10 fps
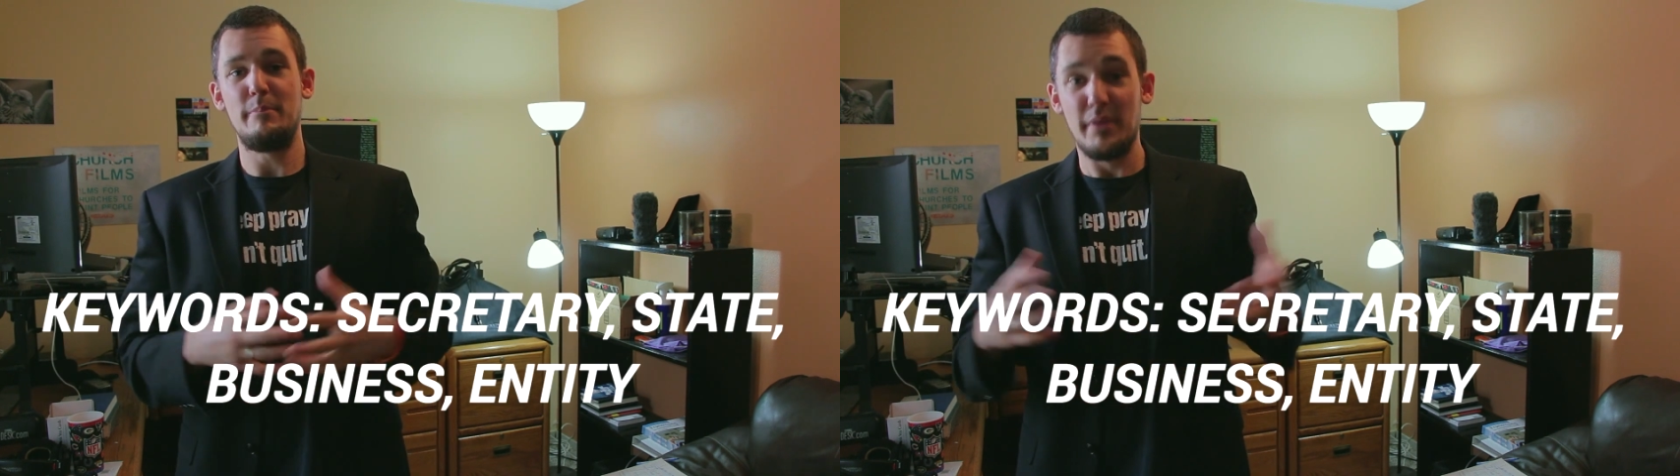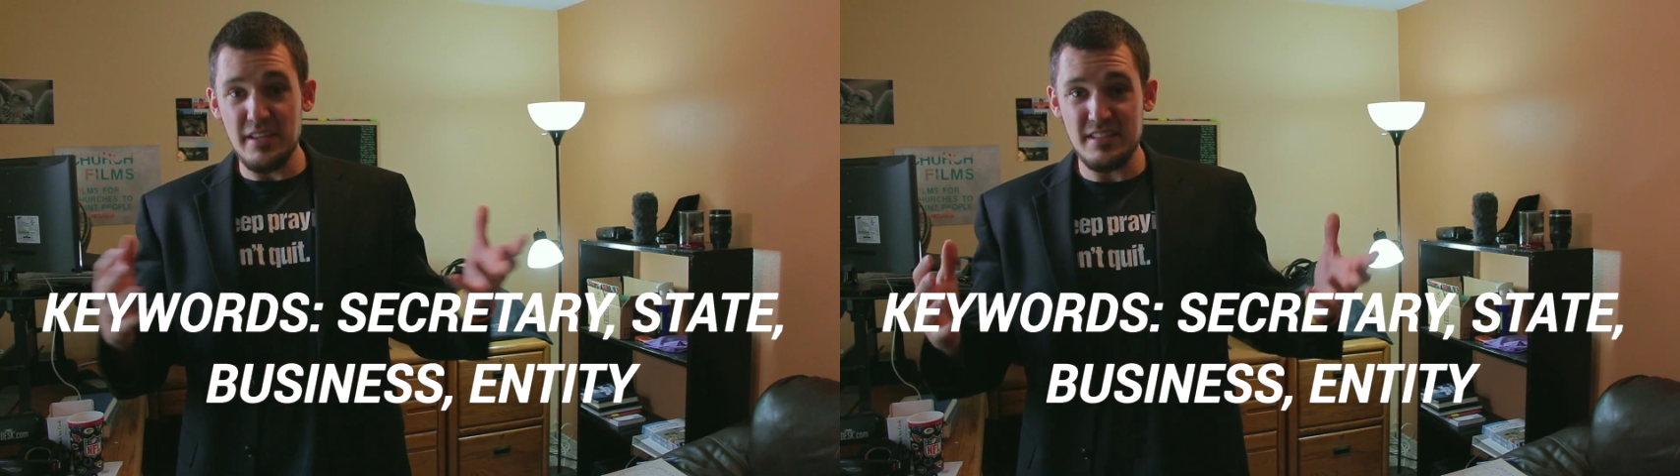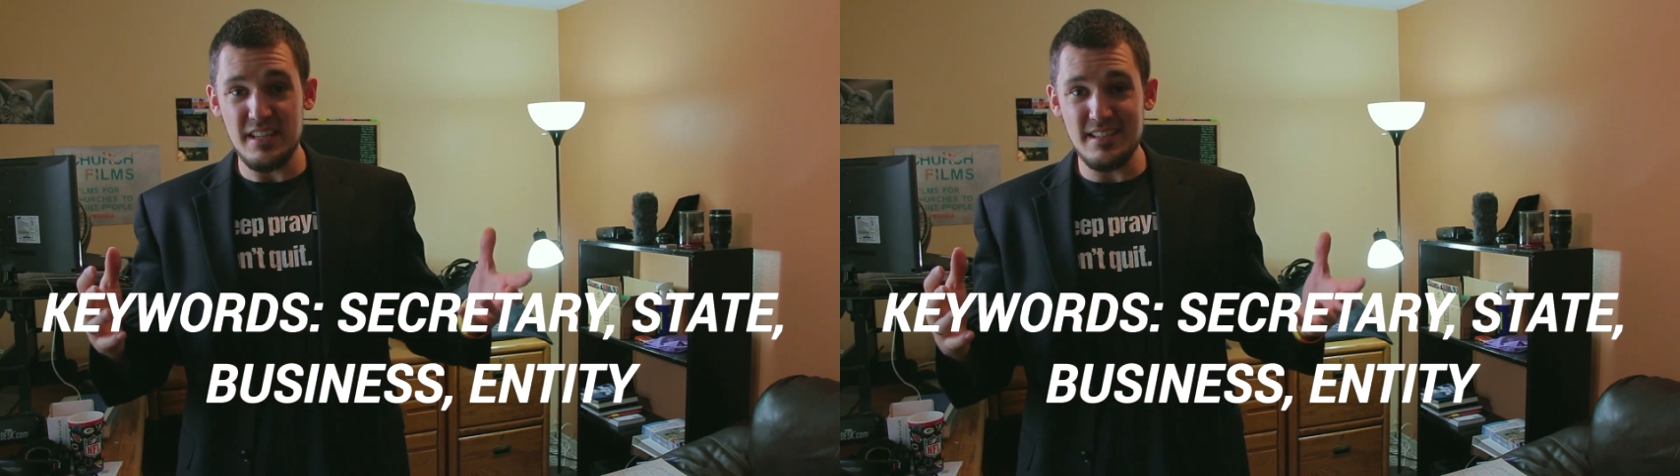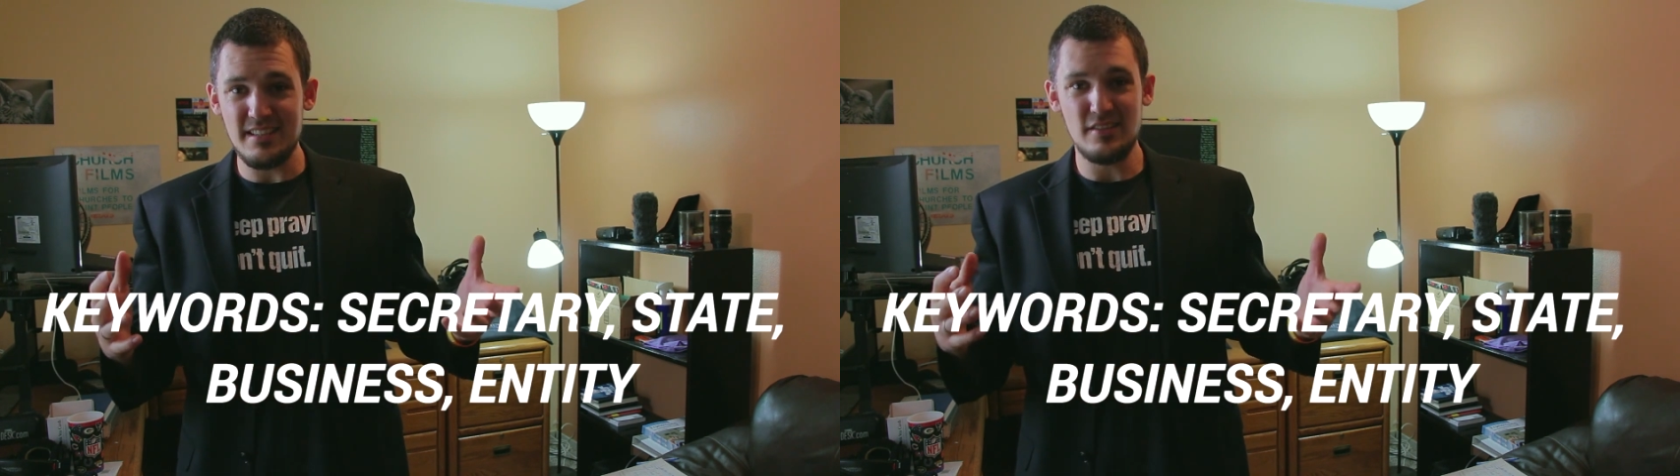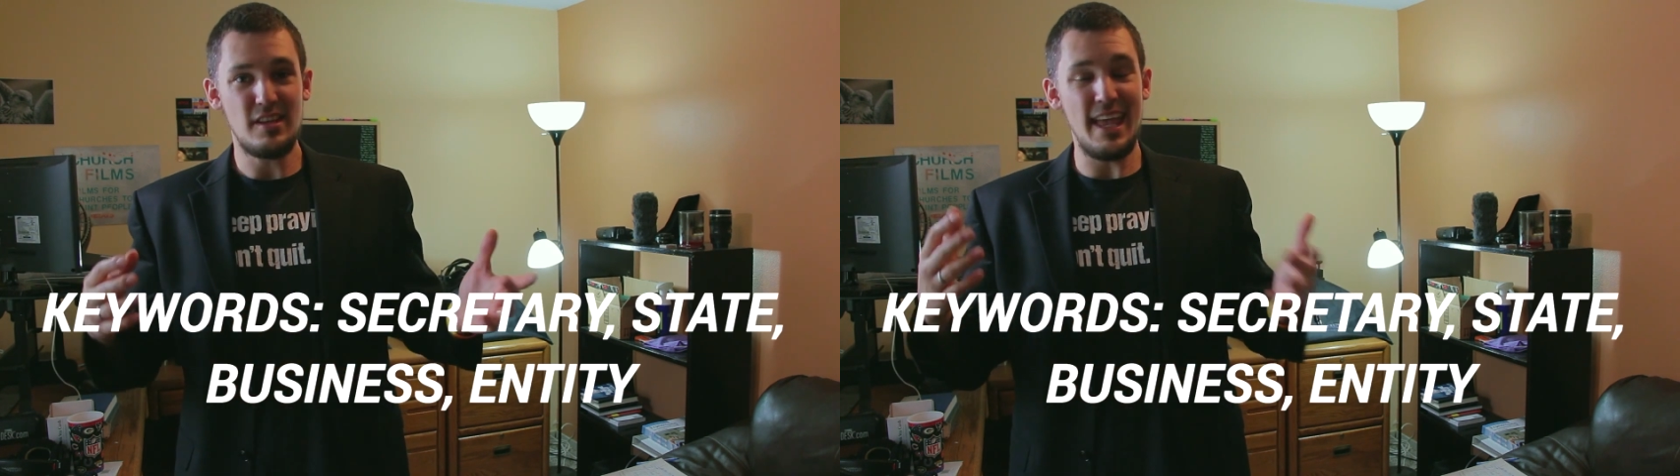
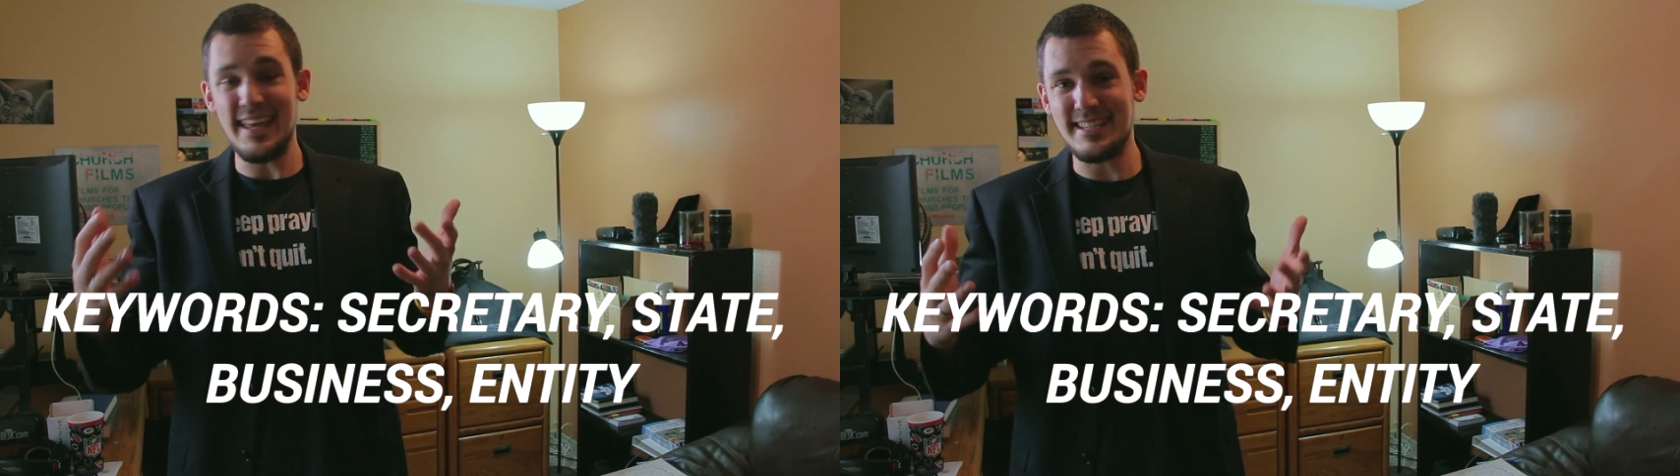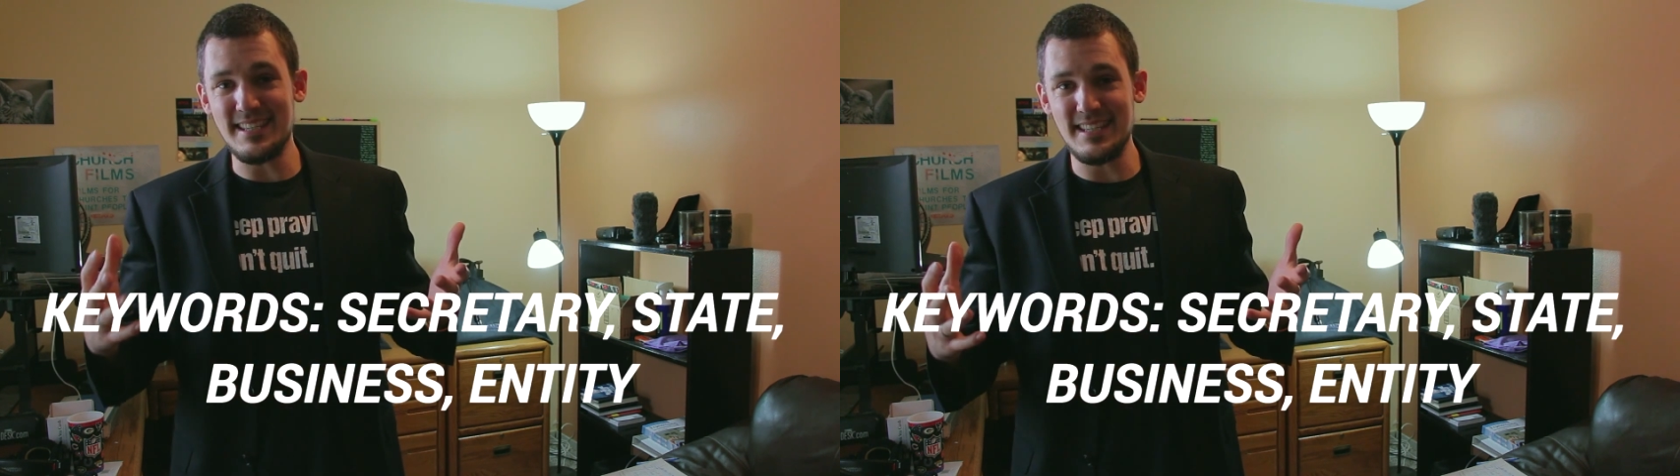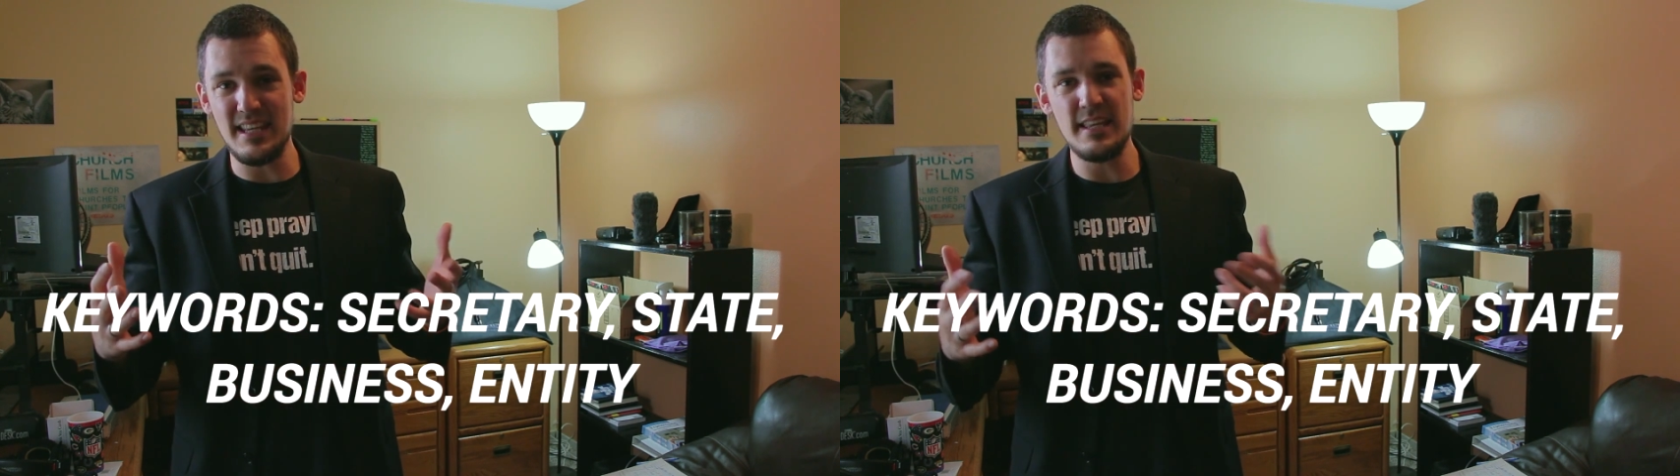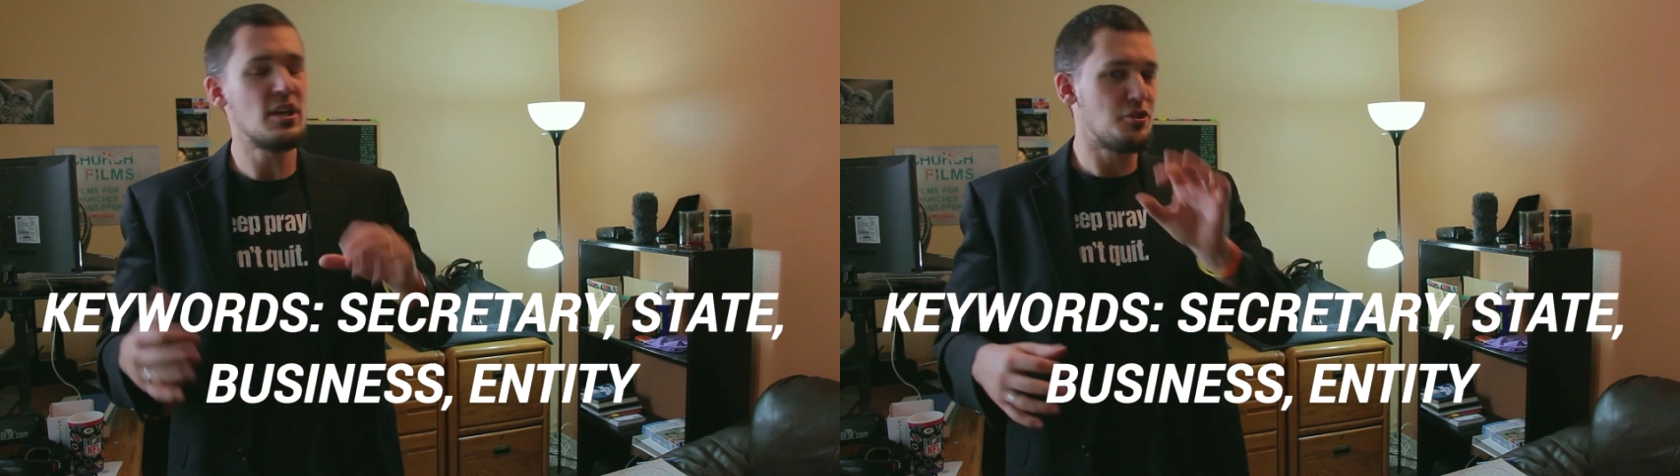business entity.